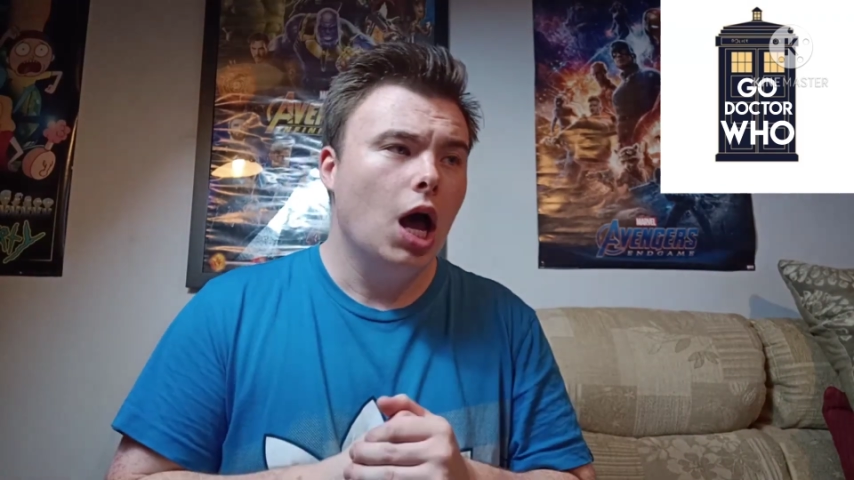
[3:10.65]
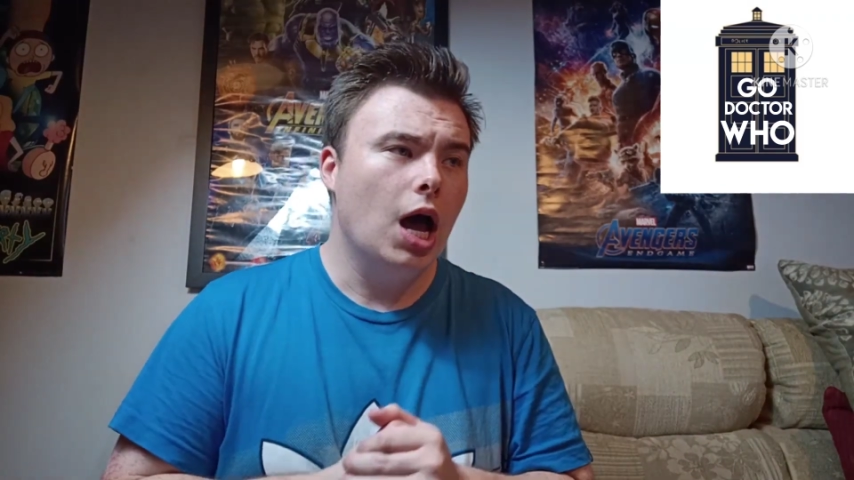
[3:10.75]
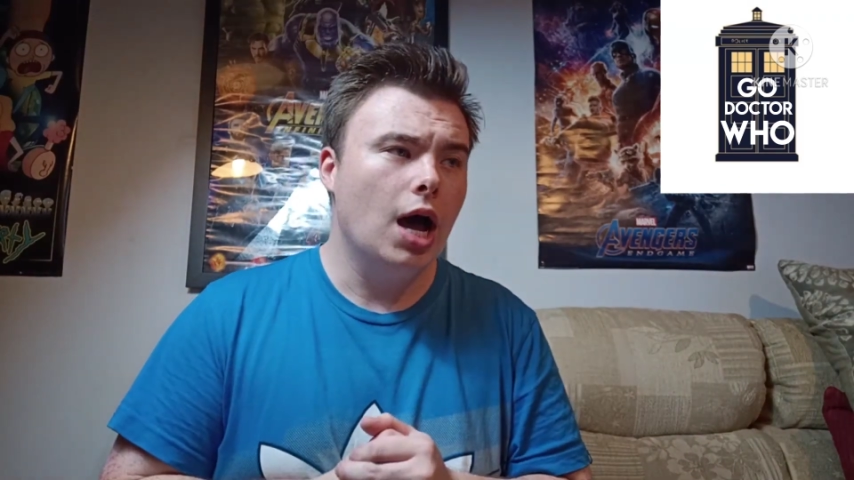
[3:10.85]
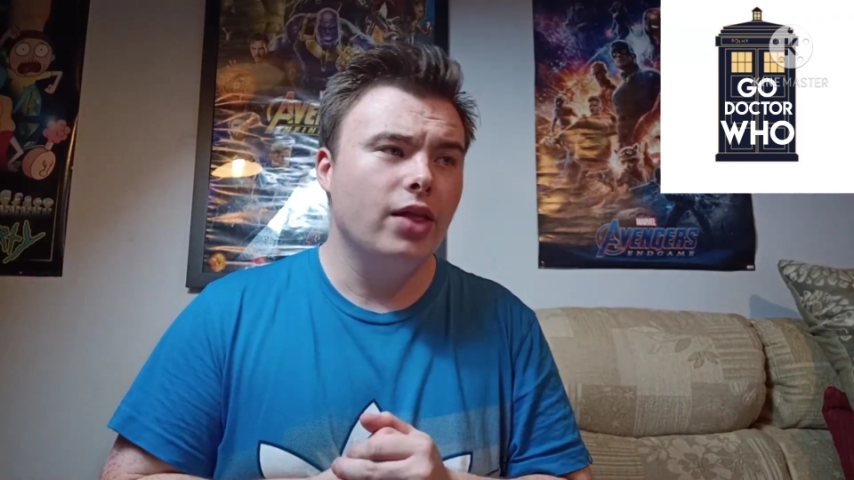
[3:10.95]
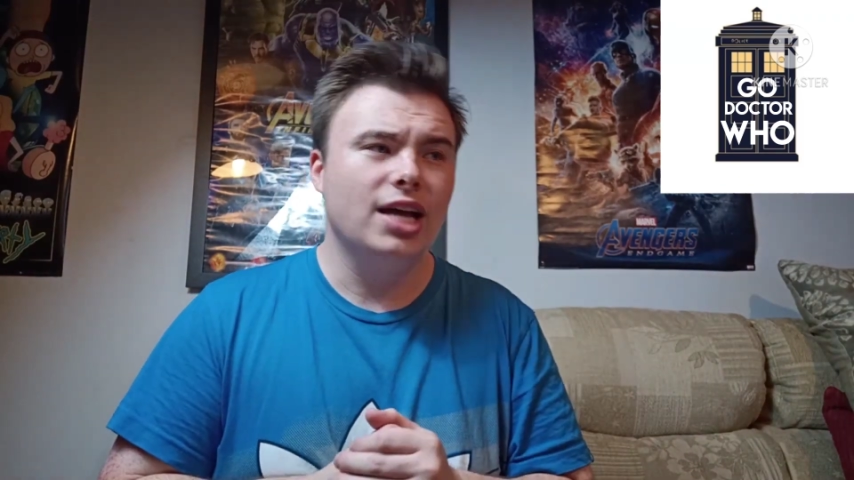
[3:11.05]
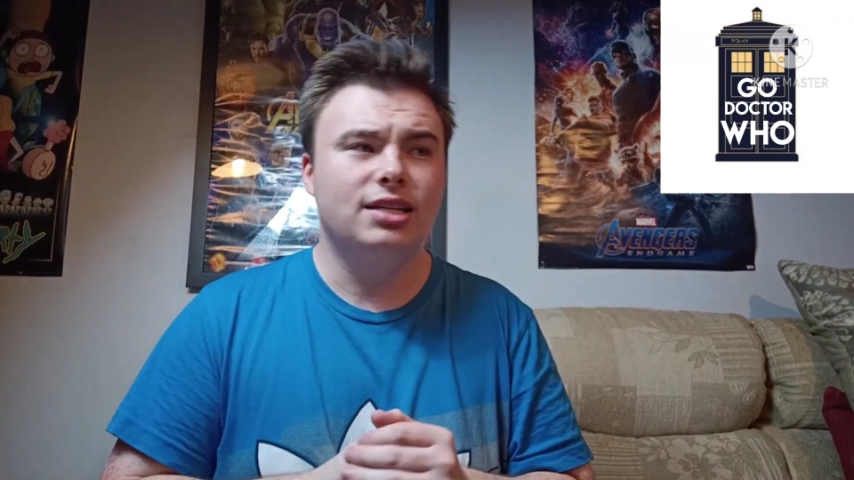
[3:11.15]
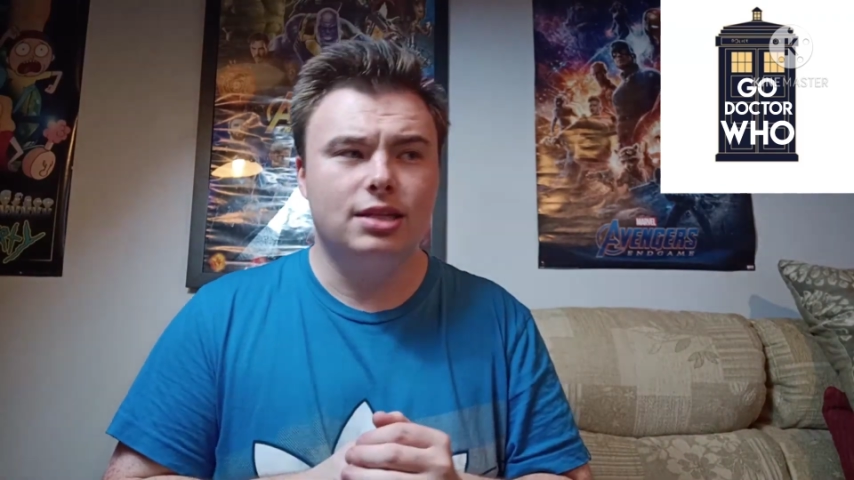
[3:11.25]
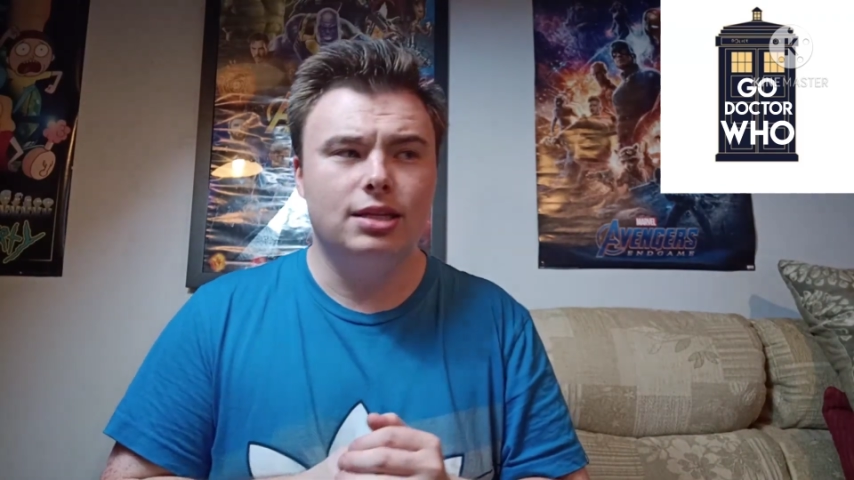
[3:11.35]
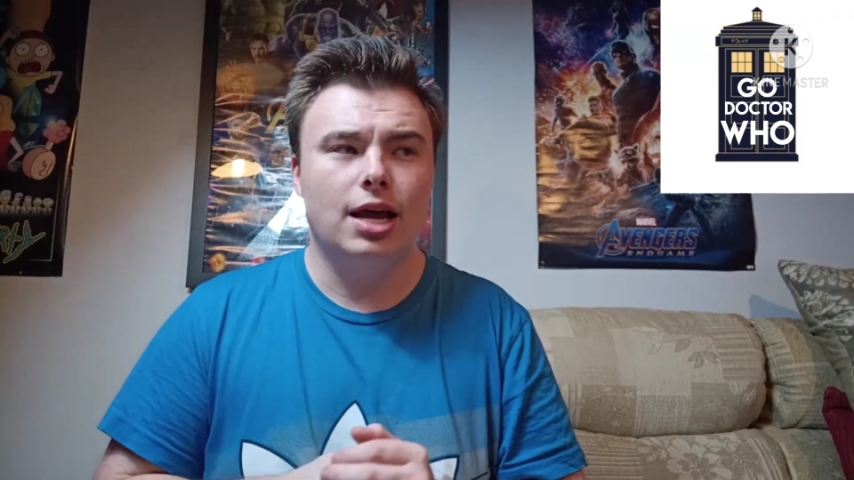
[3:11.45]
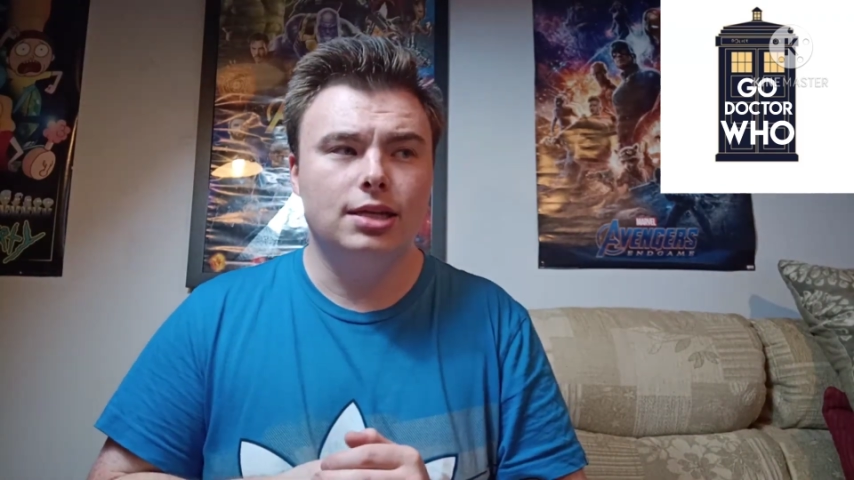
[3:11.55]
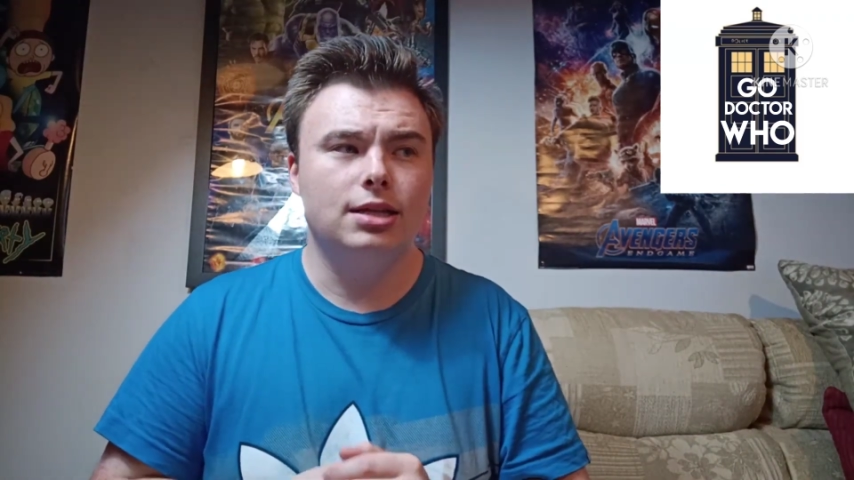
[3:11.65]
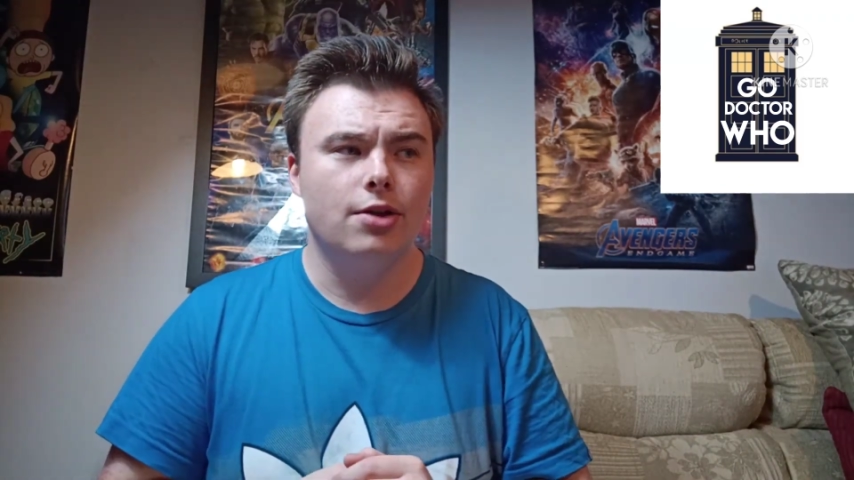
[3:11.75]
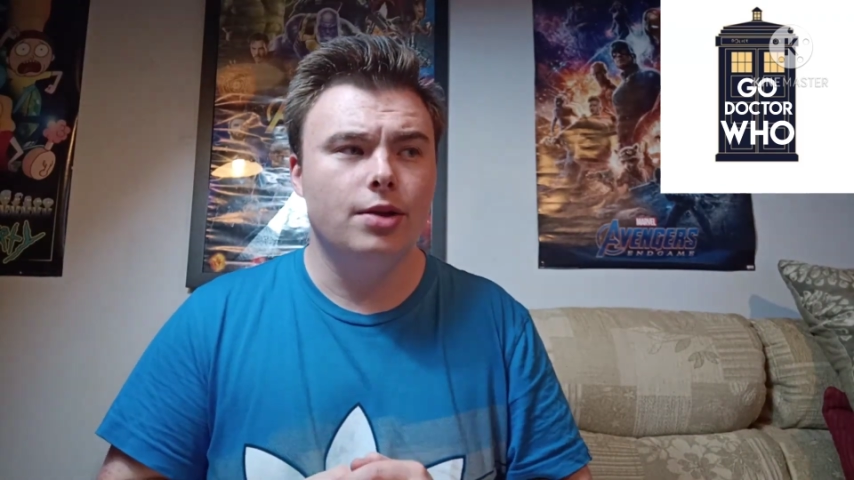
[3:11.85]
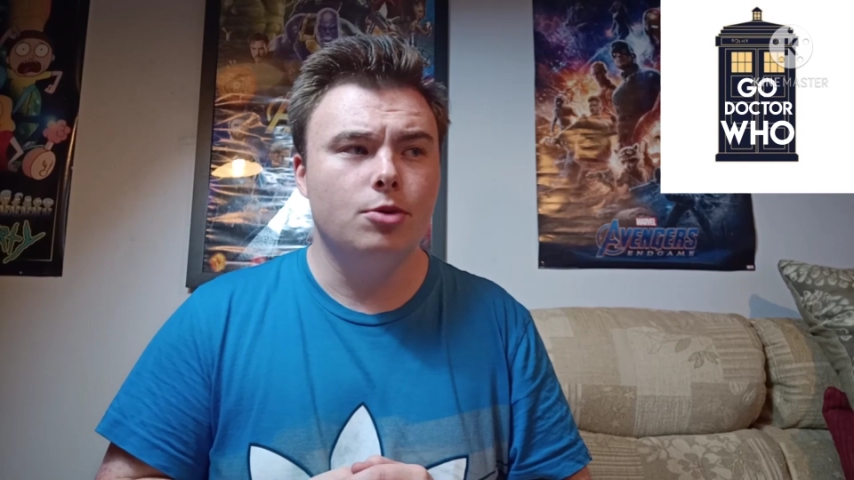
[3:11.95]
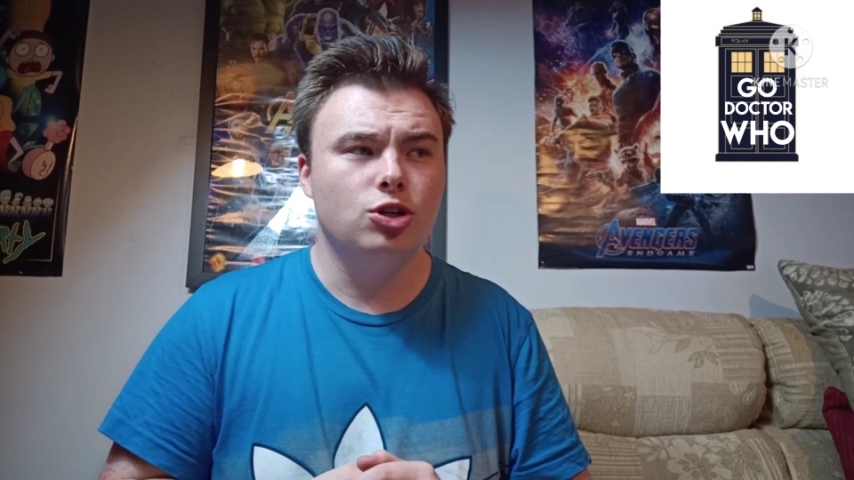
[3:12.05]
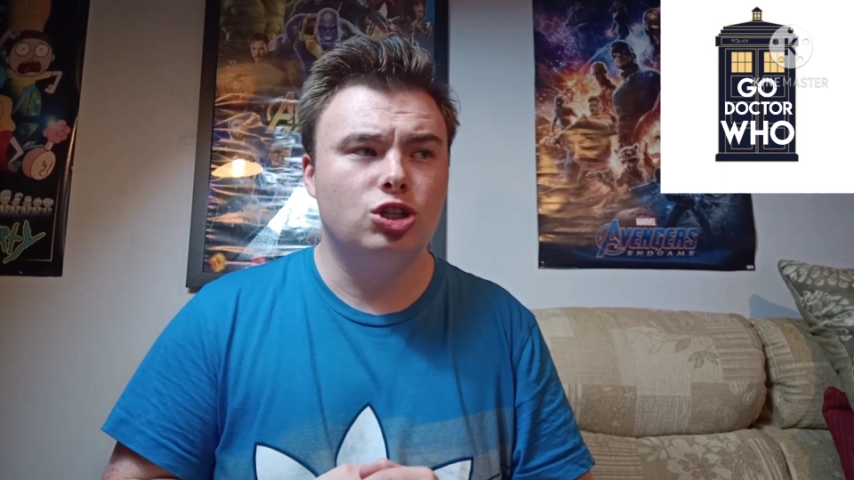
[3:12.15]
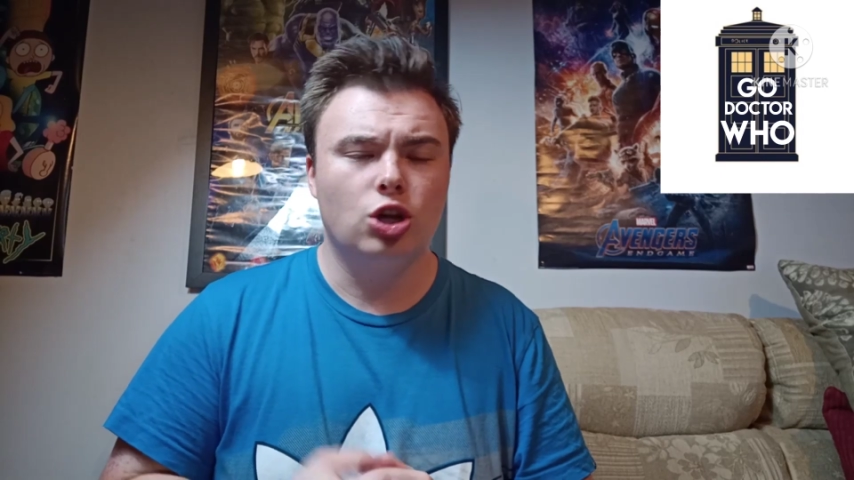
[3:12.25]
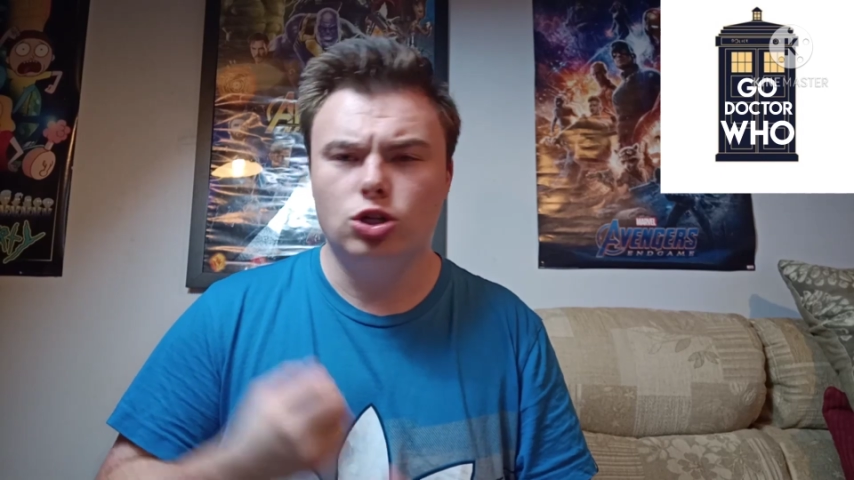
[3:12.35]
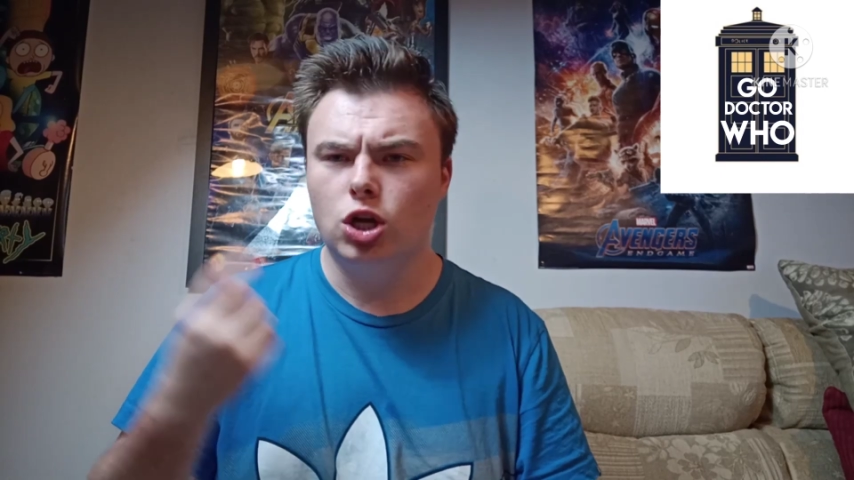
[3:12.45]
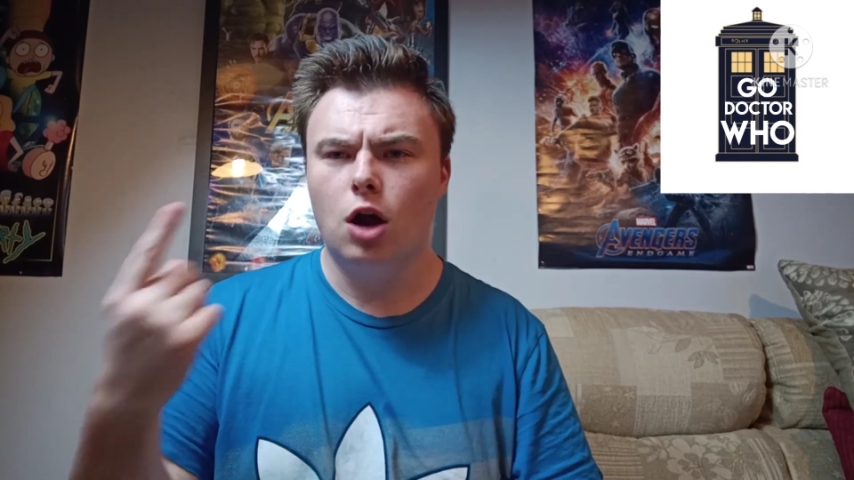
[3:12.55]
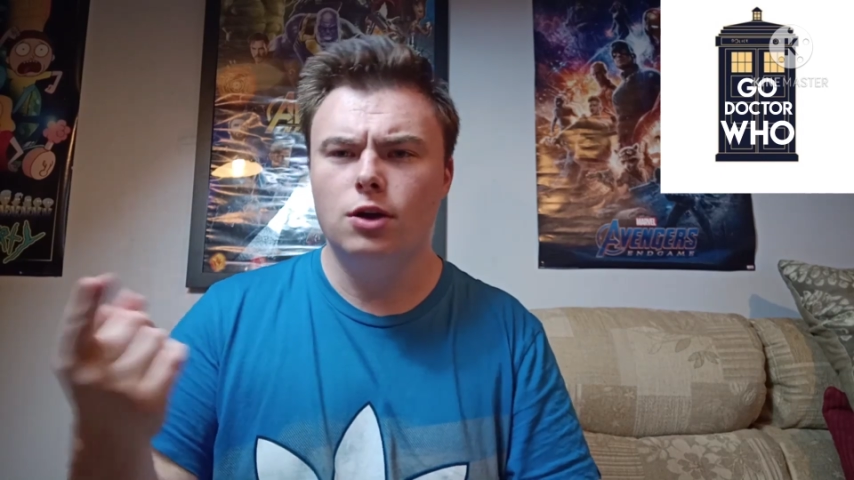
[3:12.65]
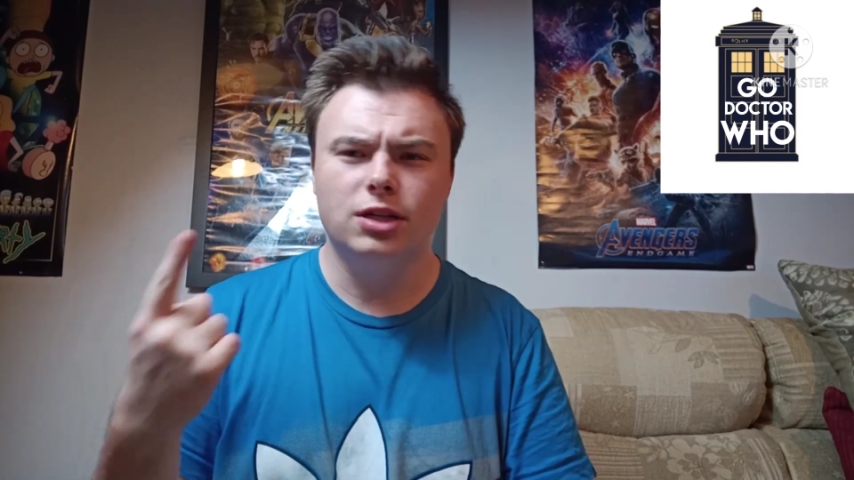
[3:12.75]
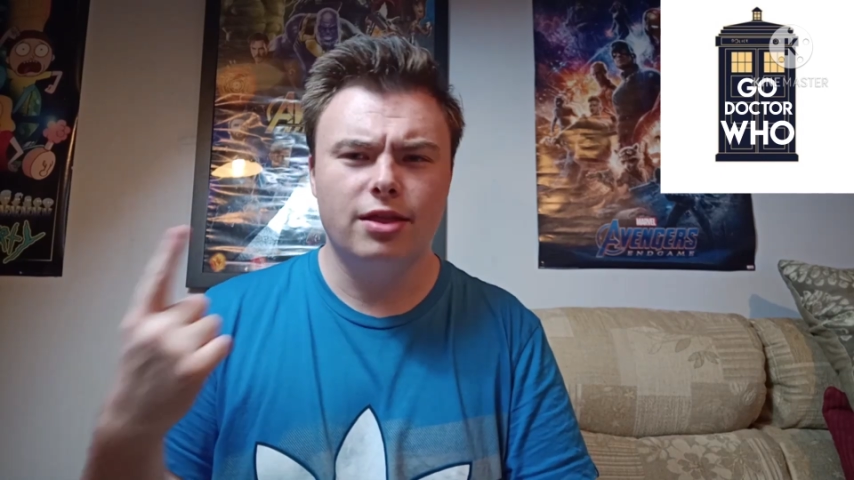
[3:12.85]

That's very much Sontarans,